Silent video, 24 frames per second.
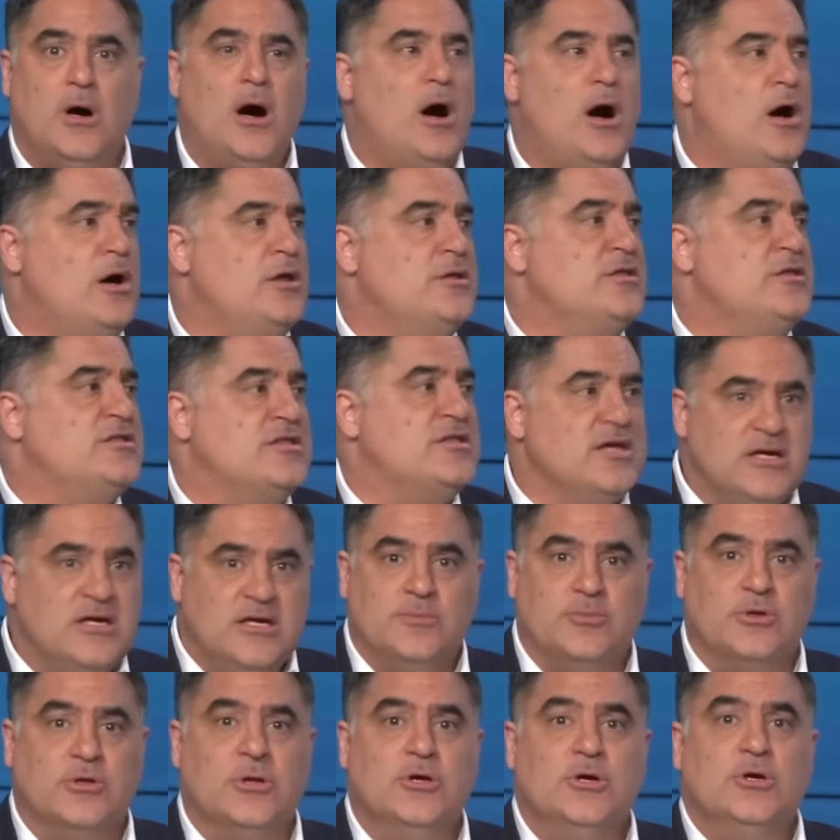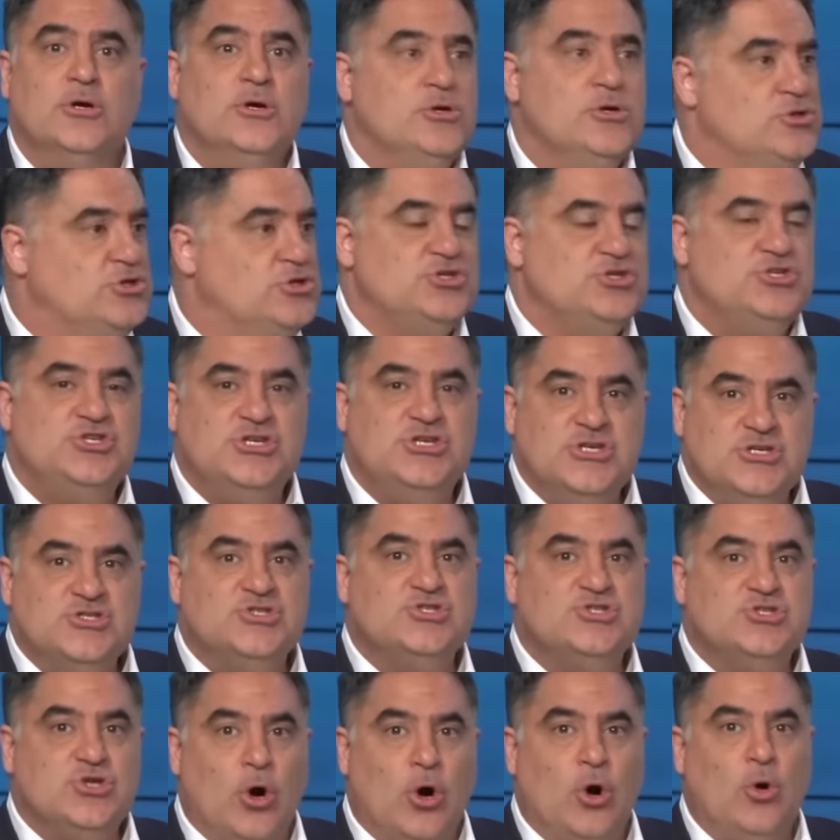Unthinkable. She's
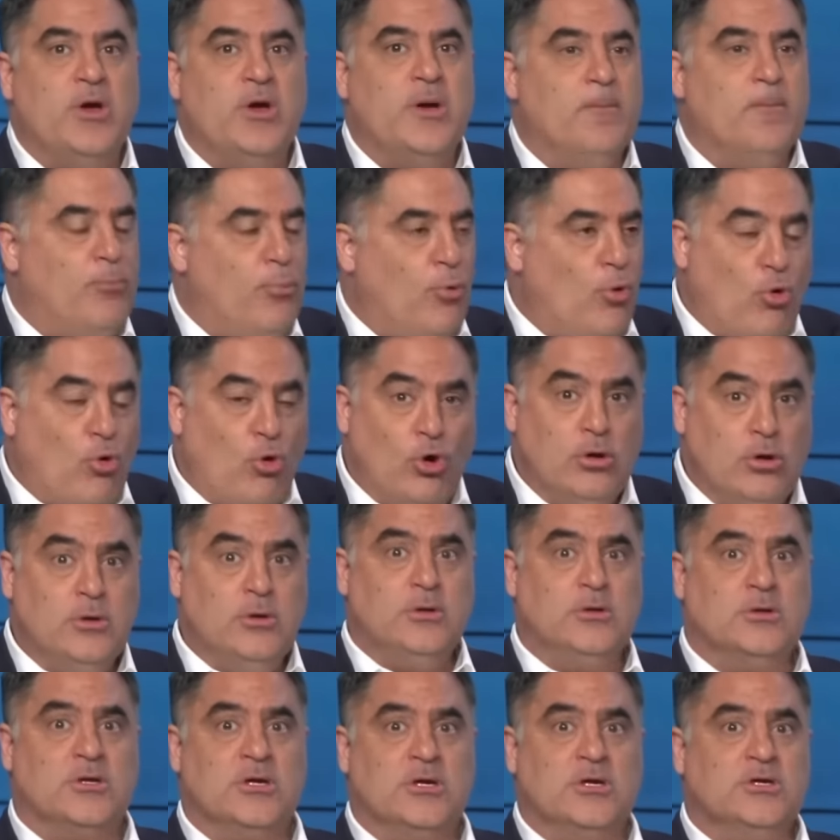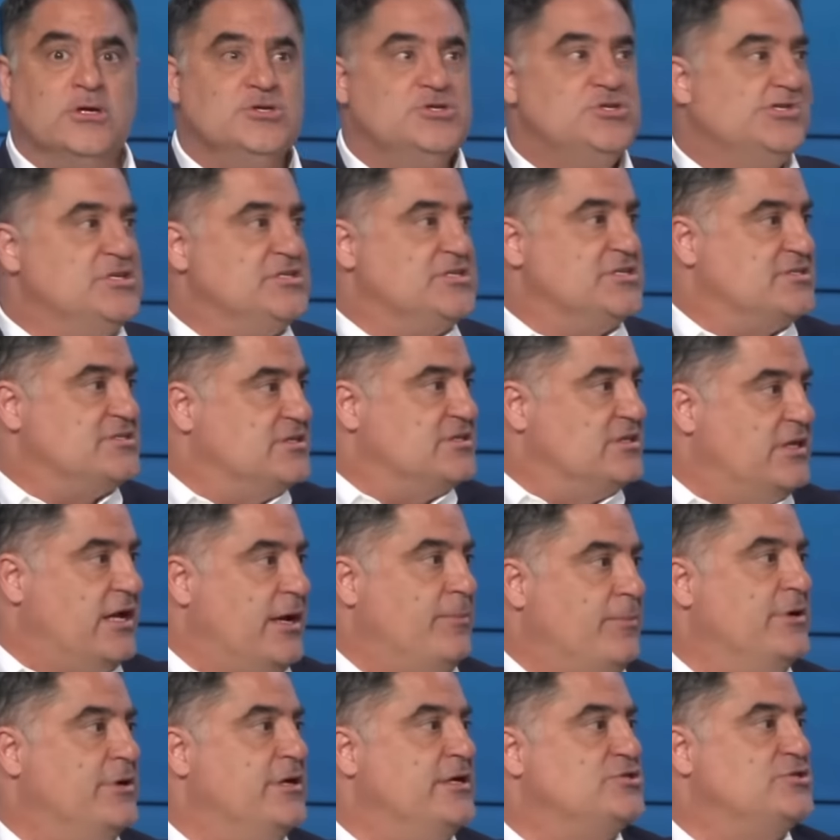so important. She's a
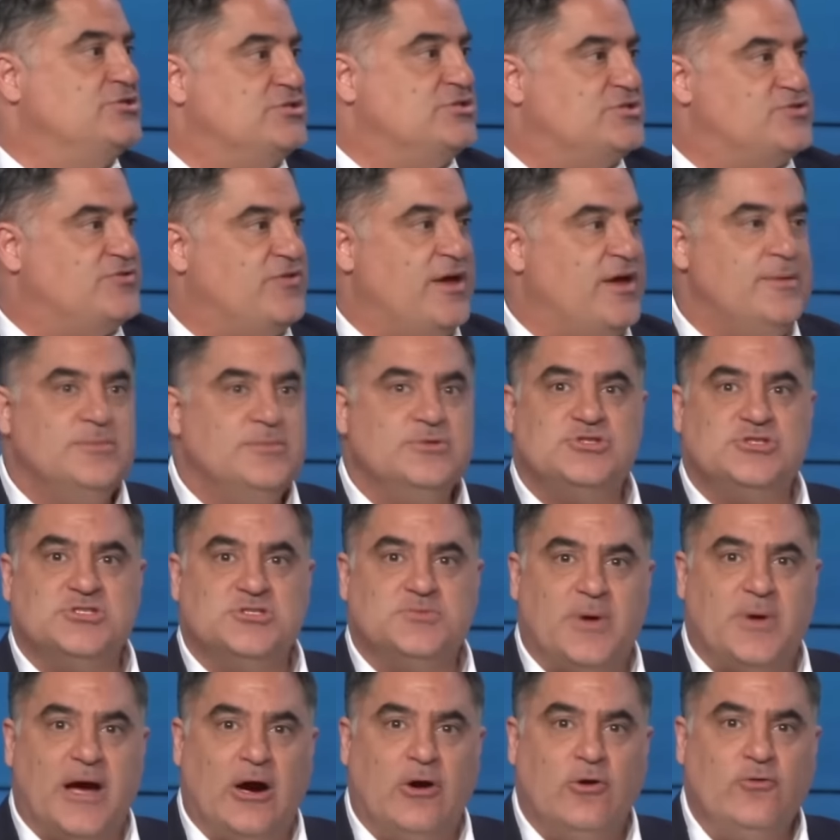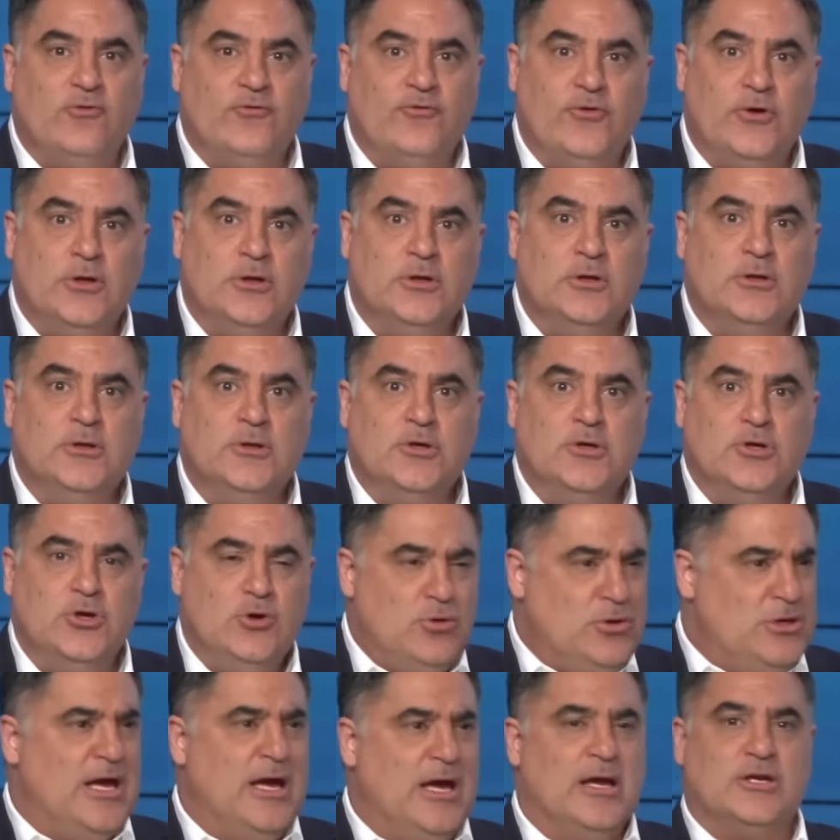celebrity. She's famous. She's powerful. You
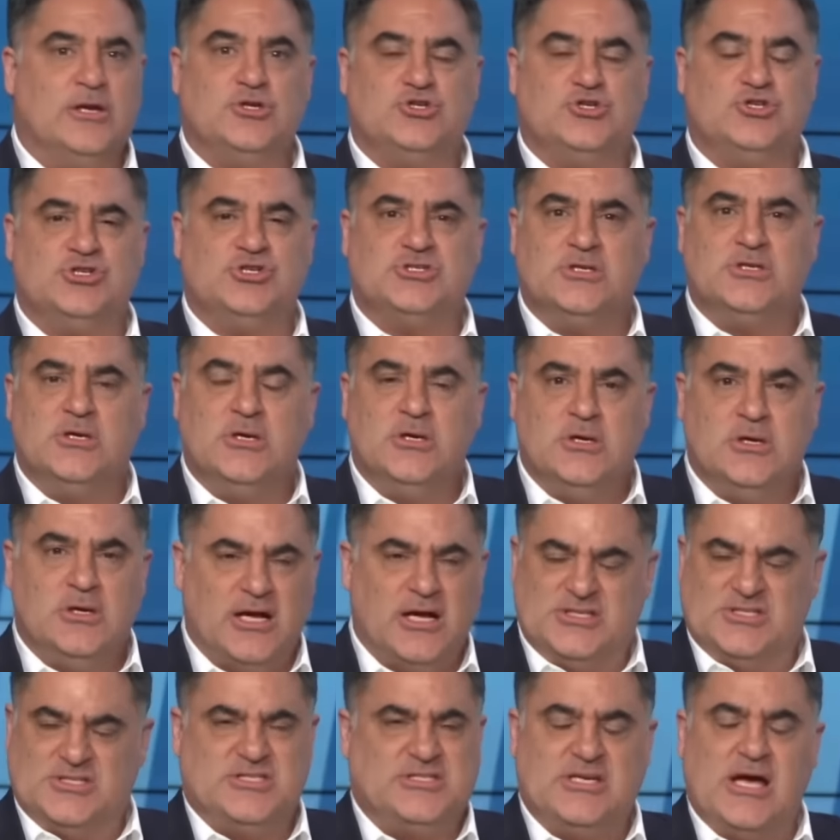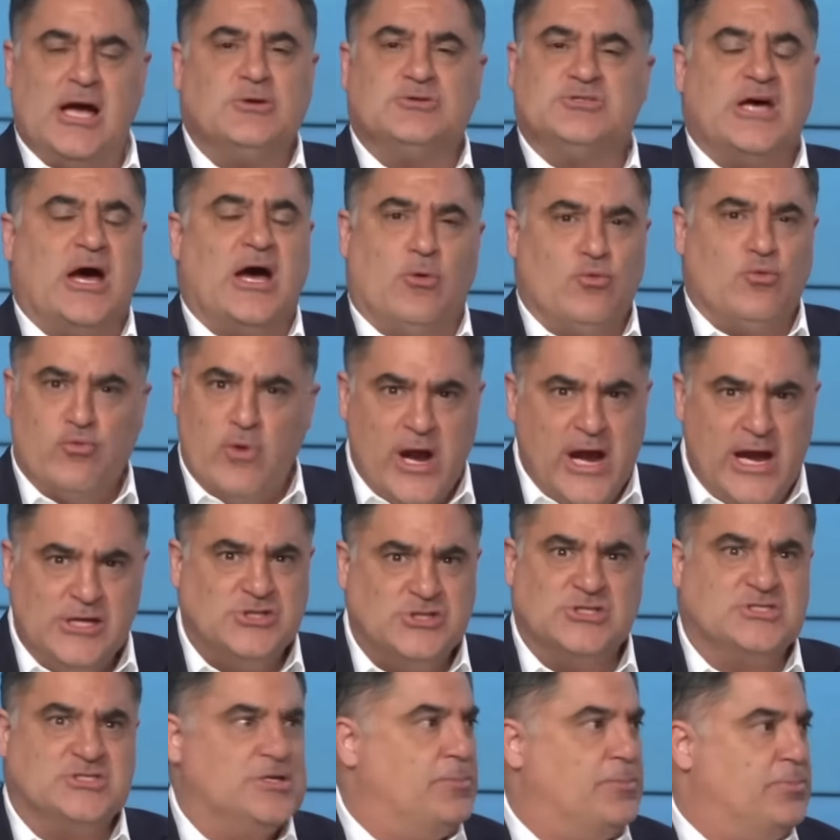can't just that sounds
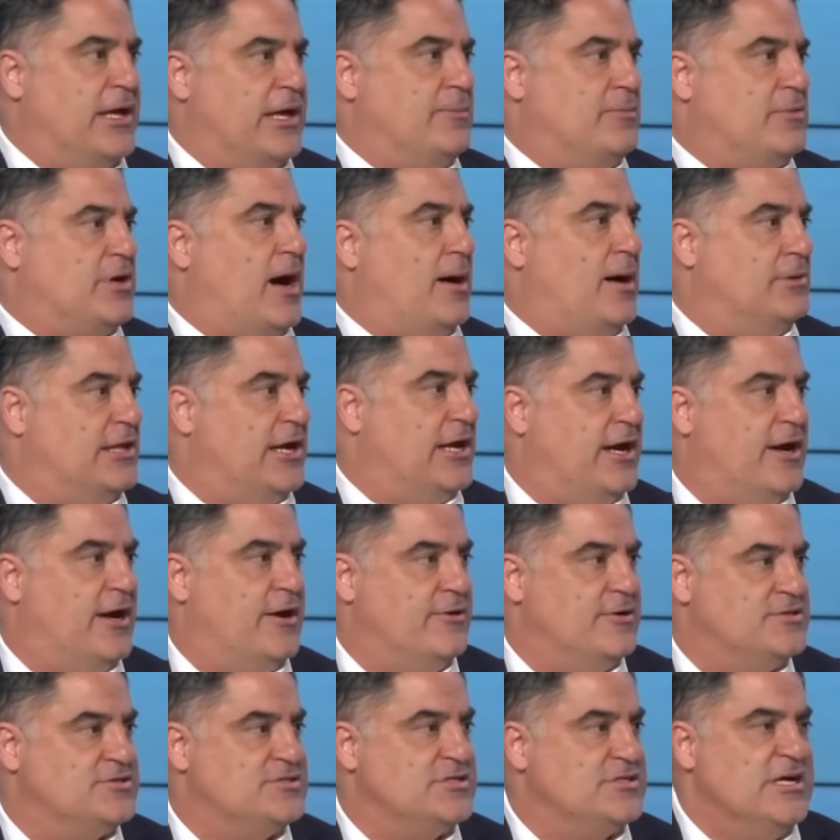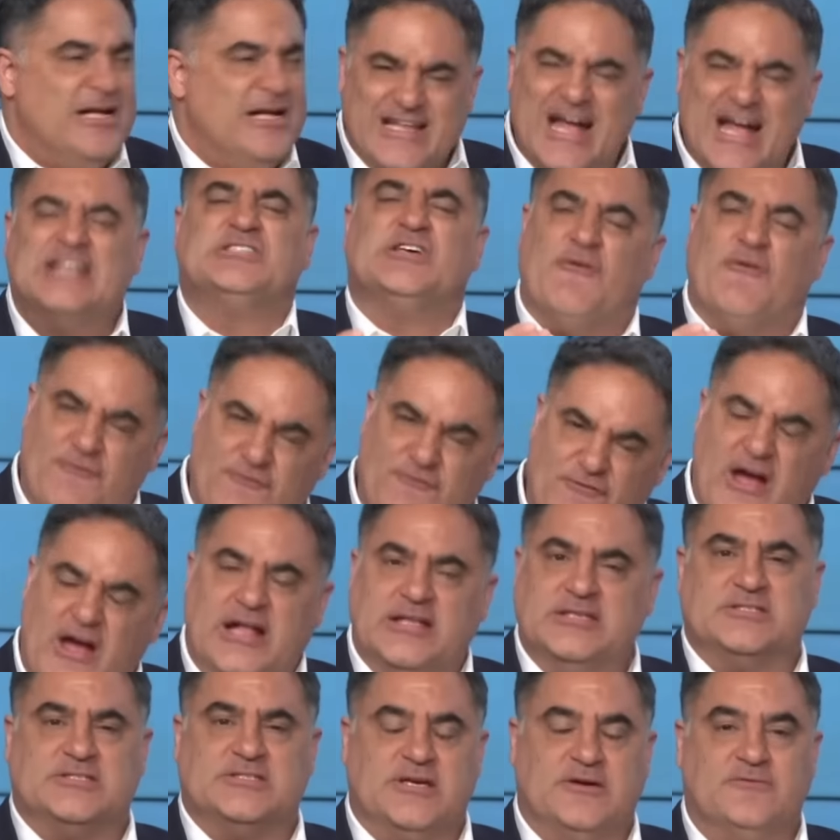outrageous to blame Kamala Harris. That's
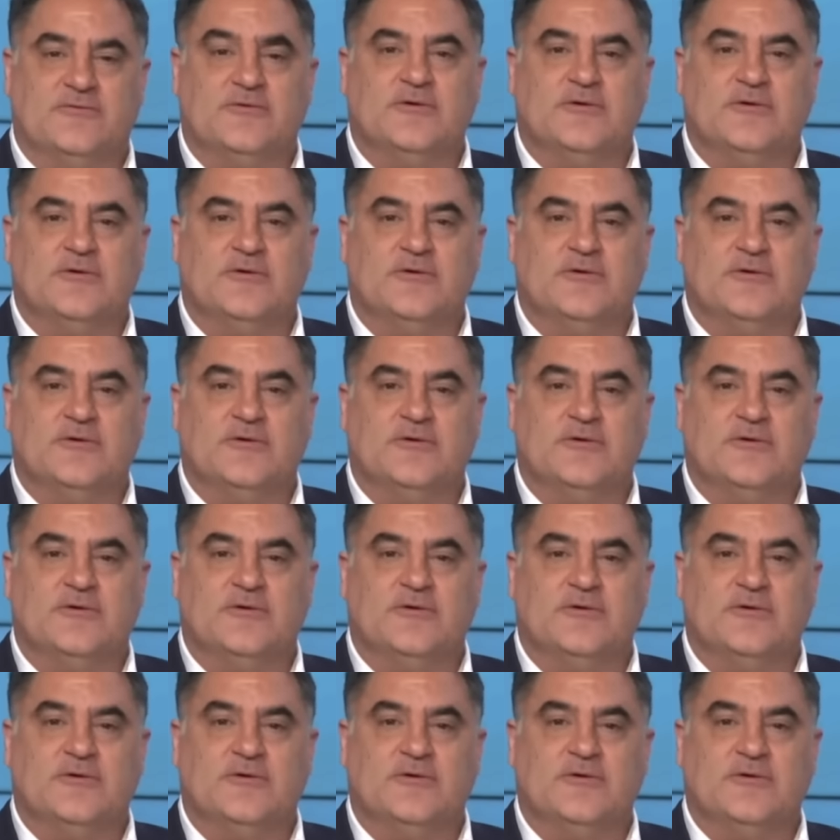offensive.